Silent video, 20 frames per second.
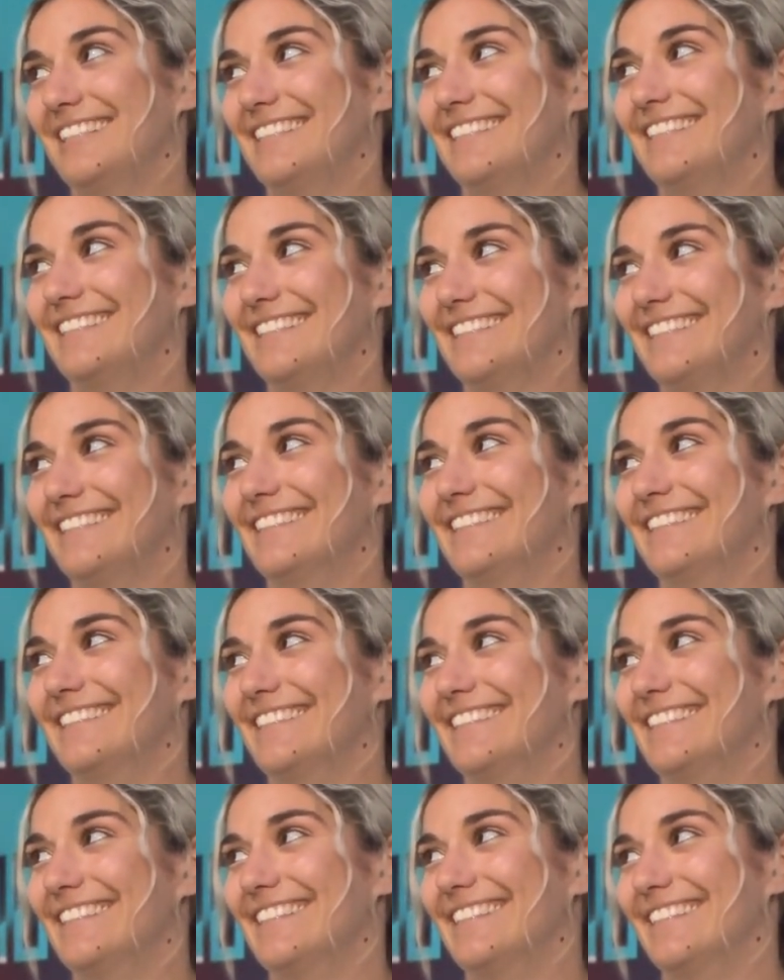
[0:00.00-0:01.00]

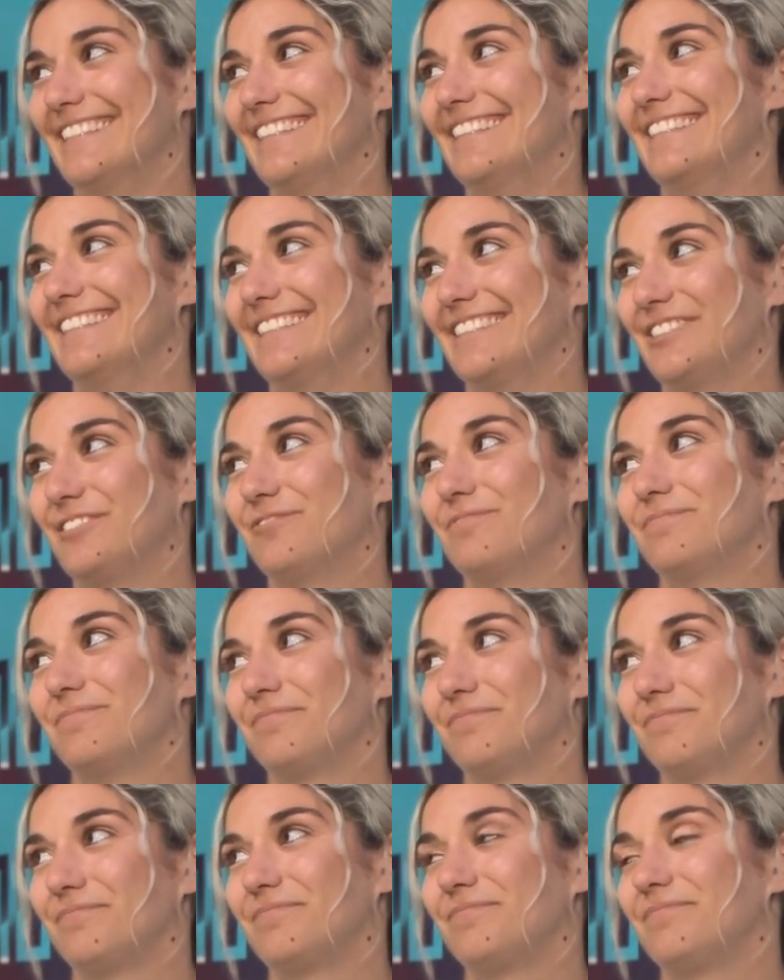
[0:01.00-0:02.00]

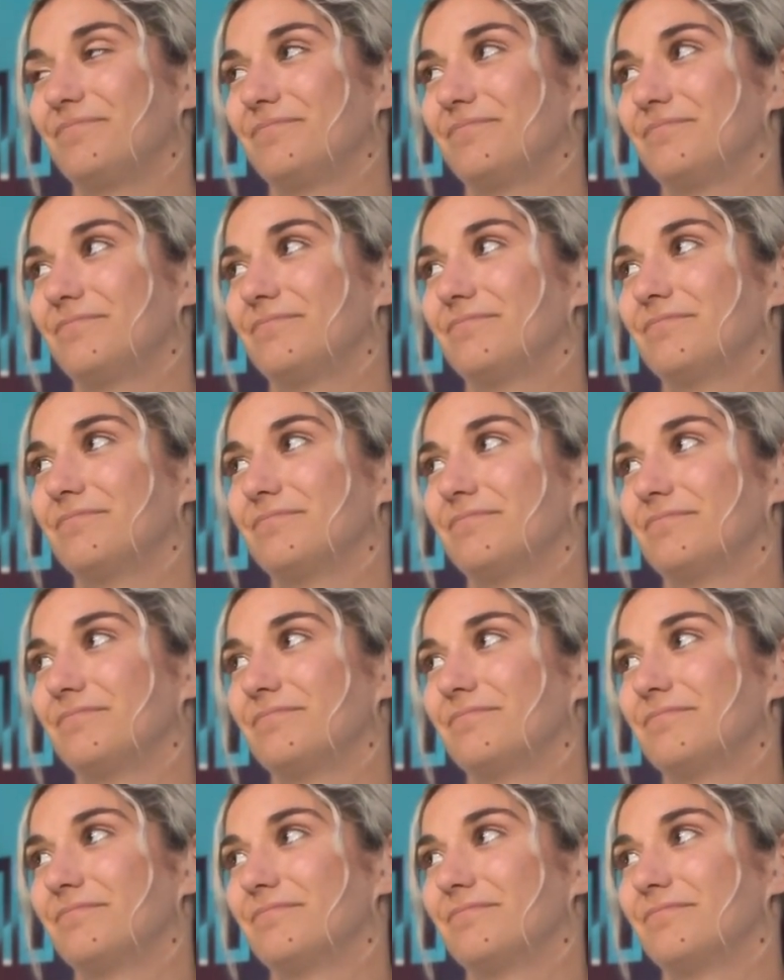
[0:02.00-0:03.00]

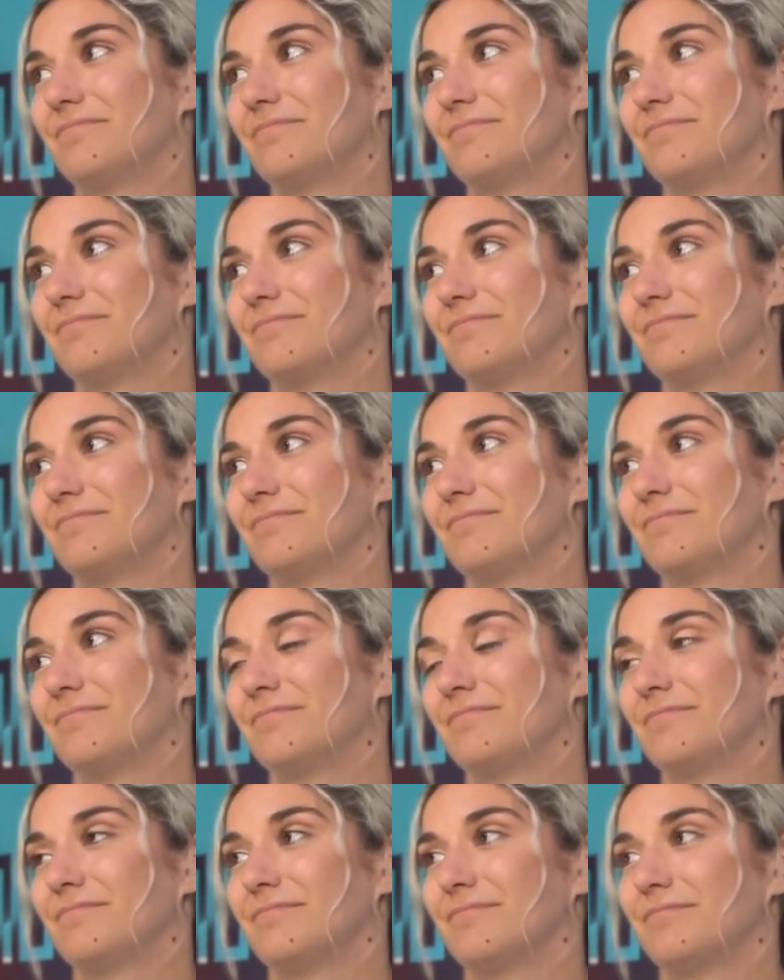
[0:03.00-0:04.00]

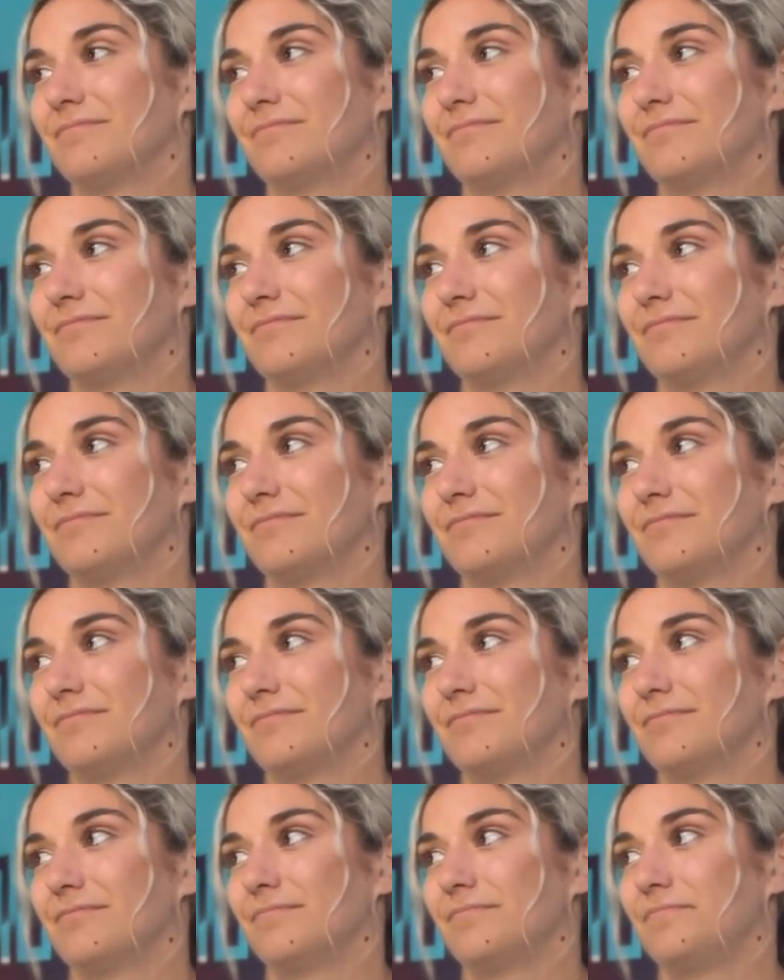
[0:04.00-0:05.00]

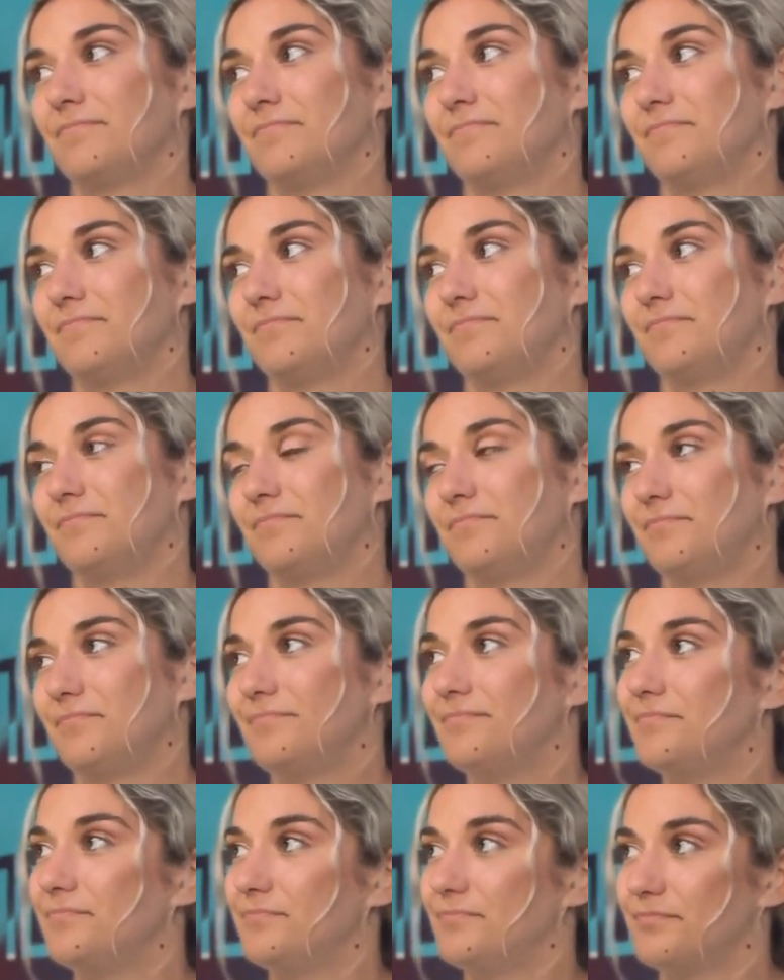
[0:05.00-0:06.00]

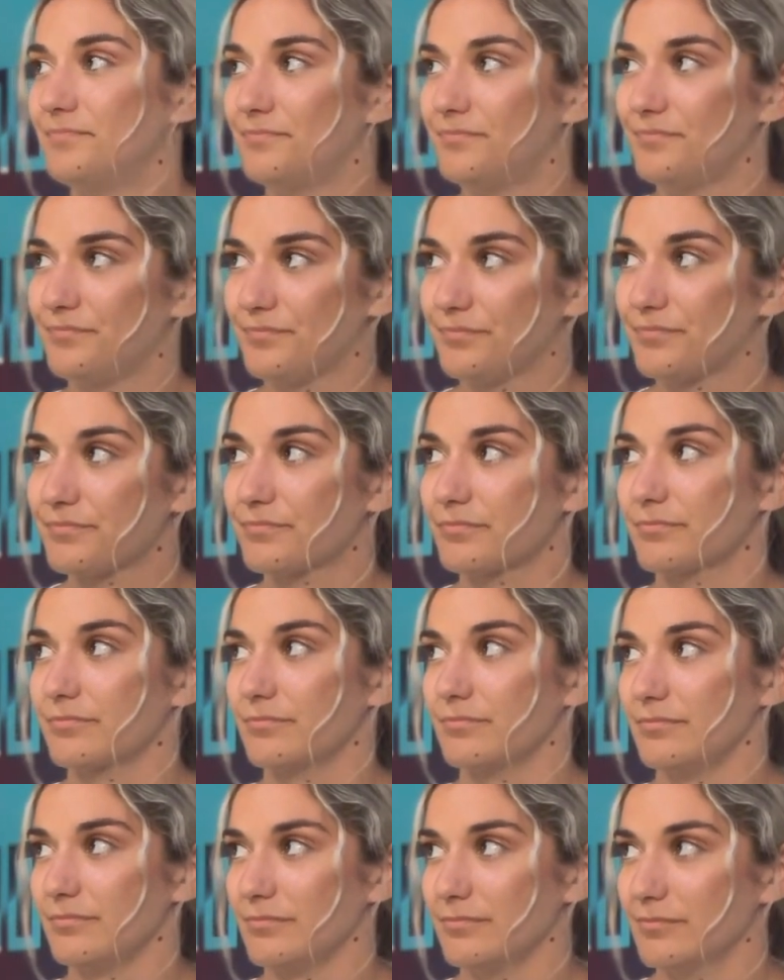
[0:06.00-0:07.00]

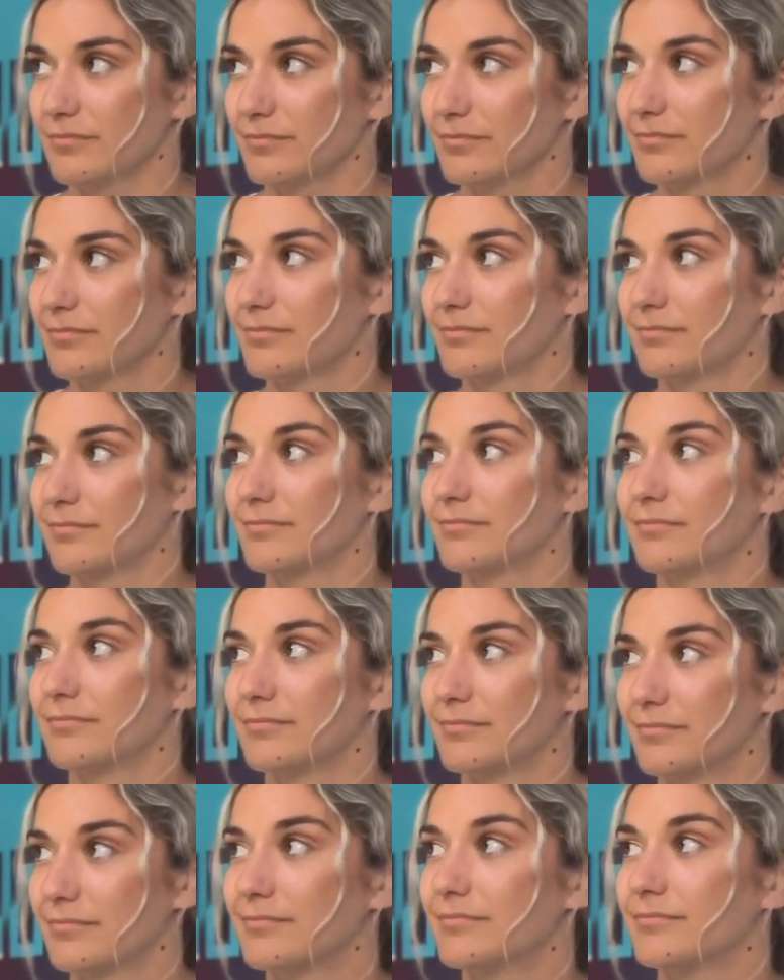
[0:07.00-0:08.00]
(silent)